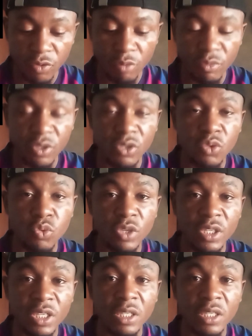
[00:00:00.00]
from the
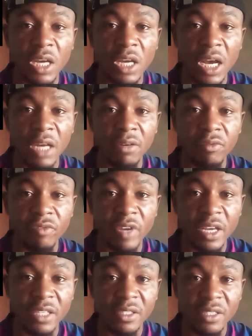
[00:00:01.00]
Sweden
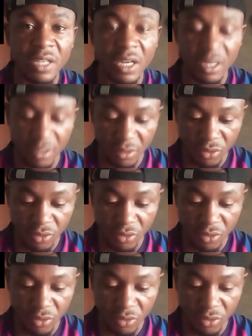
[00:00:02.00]
Allsvenskan.